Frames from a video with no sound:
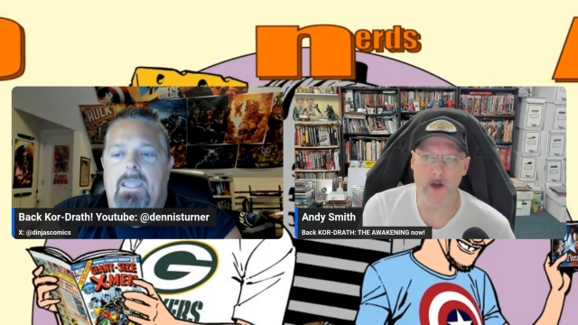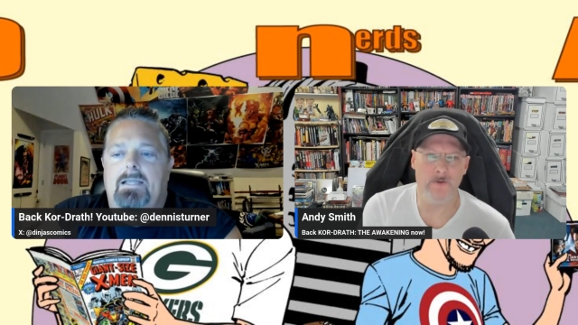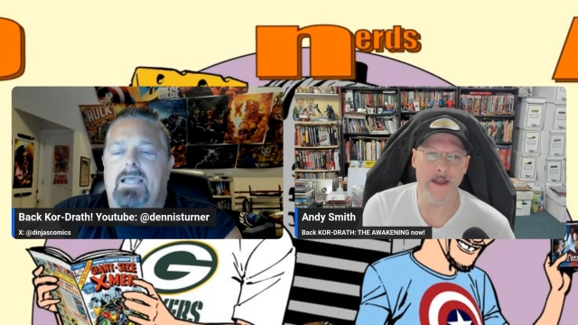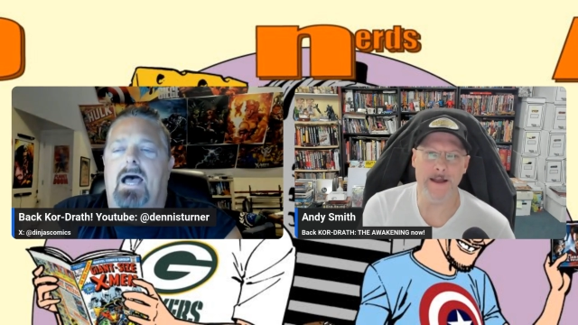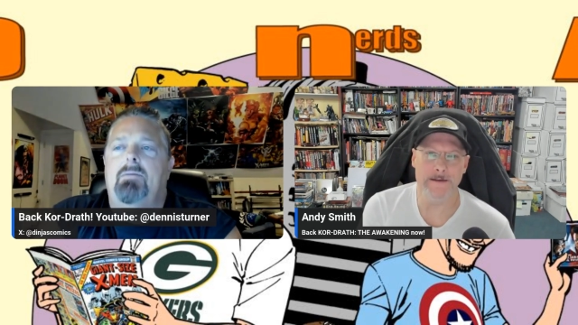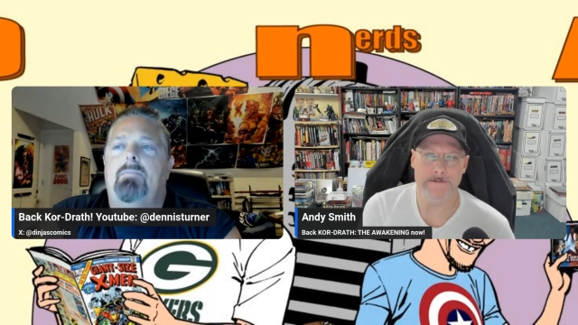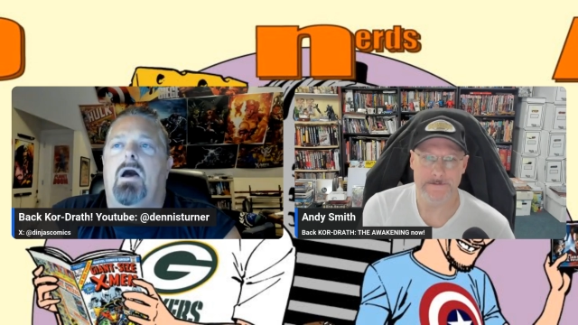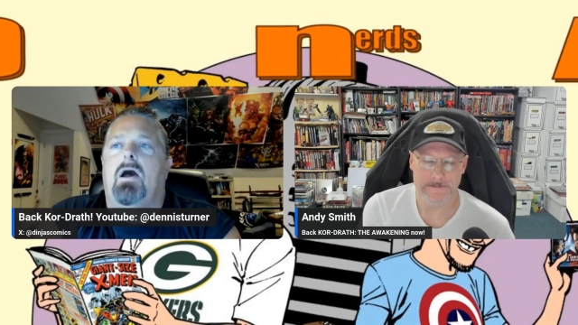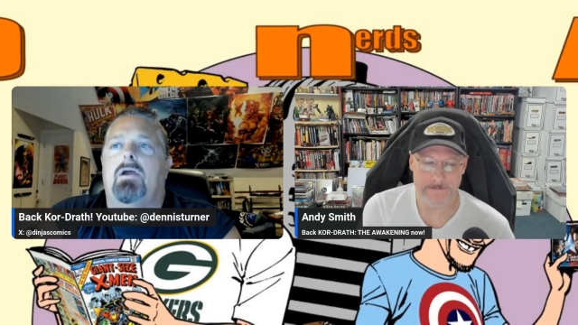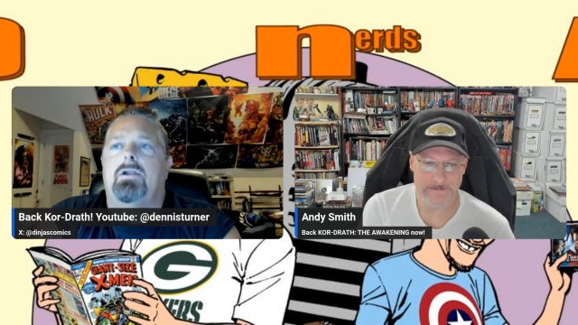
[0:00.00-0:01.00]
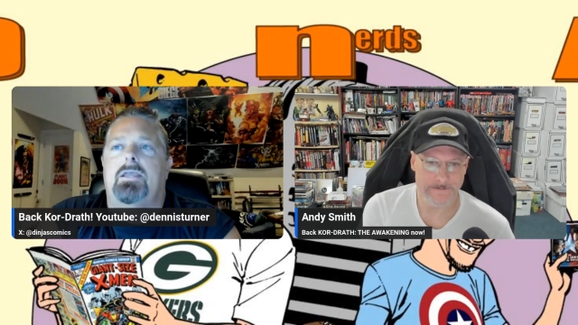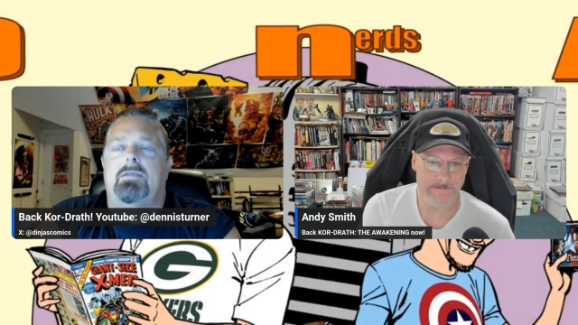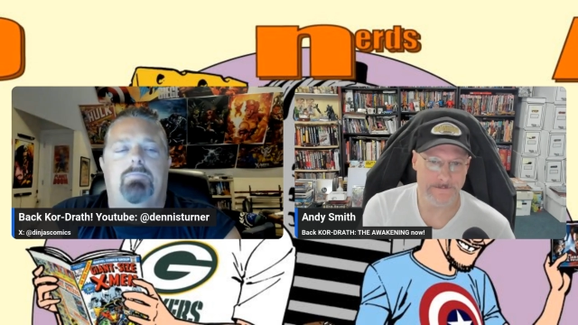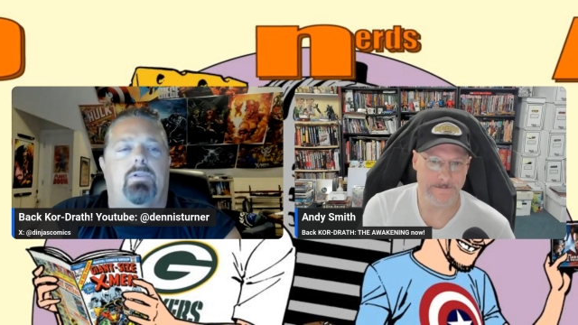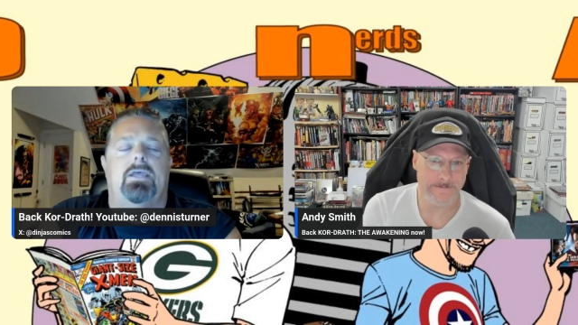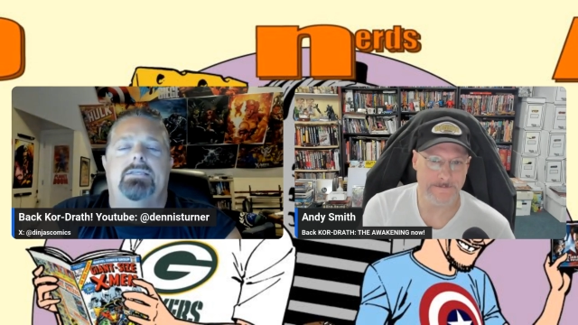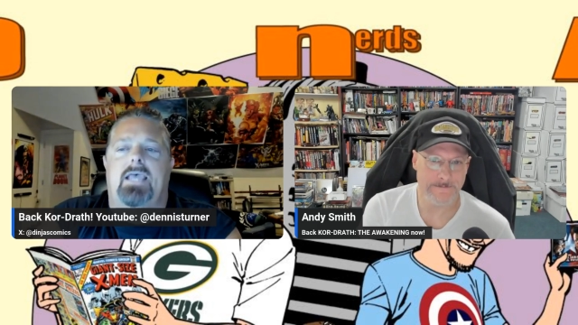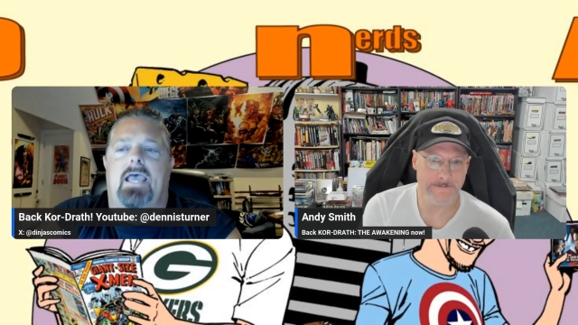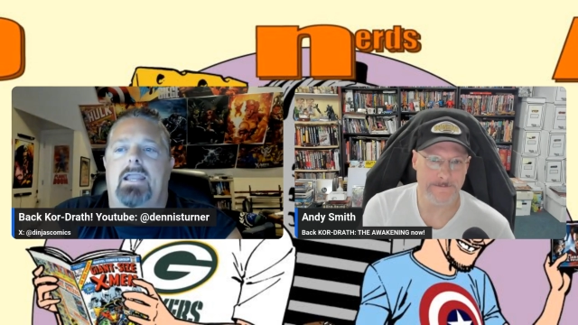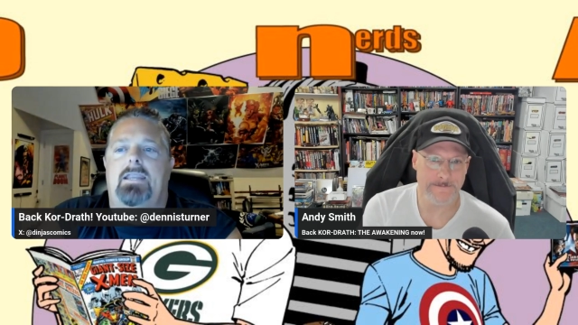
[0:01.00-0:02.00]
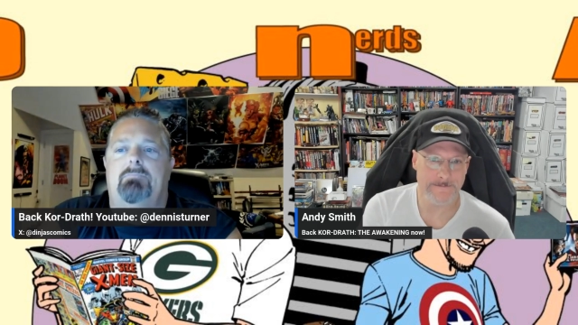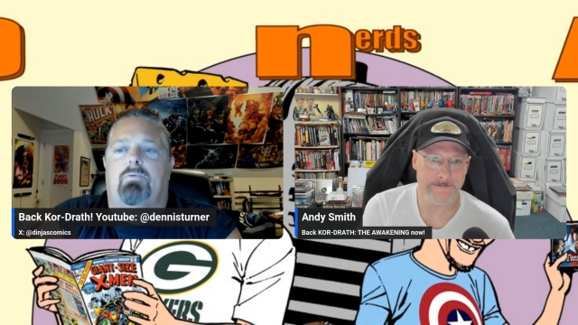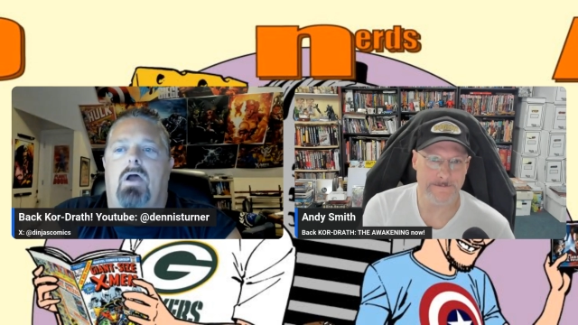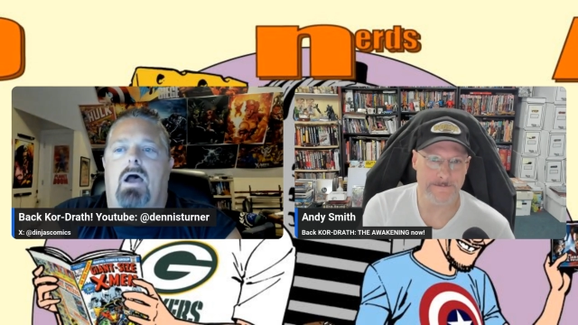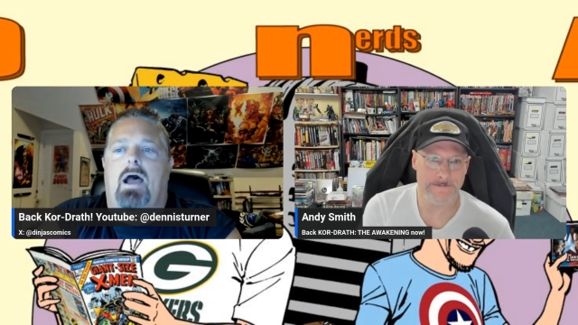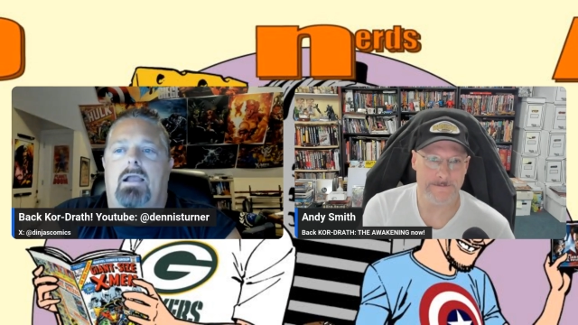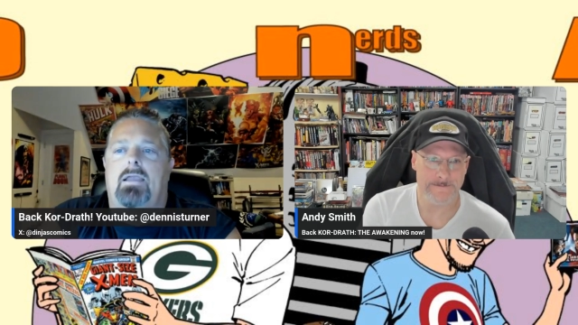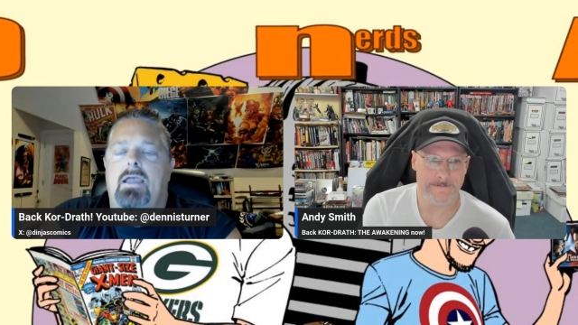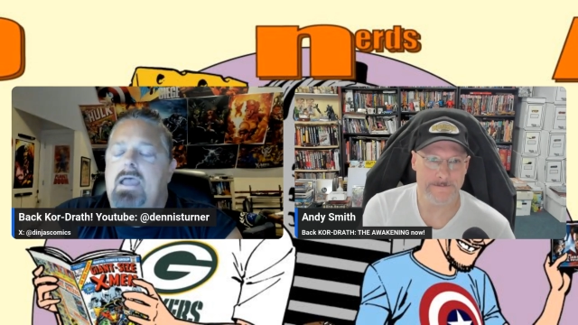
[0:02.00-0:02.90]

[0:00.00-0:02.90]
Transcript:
Speaker 1: Oh, Tom Hardy plays Eddie Brock